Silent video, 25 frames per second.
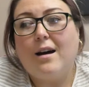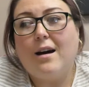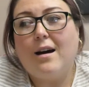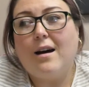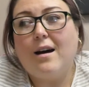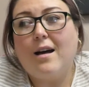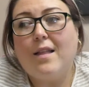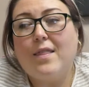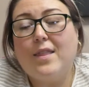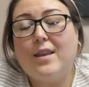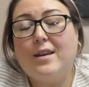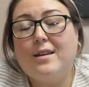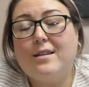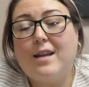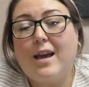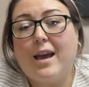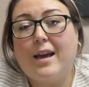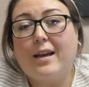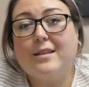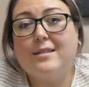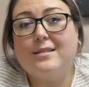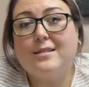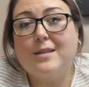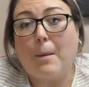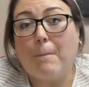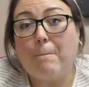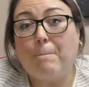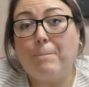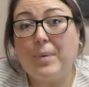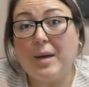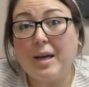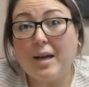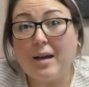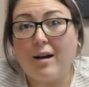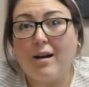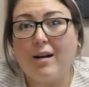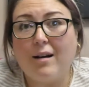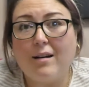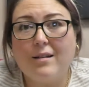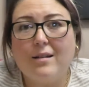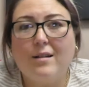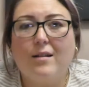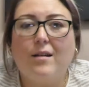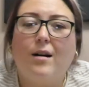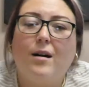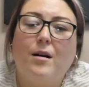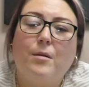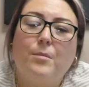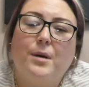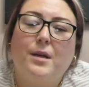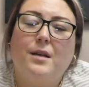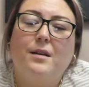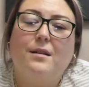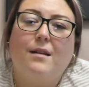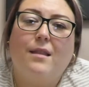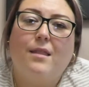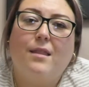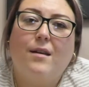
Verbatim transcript: uh, the next bigger garment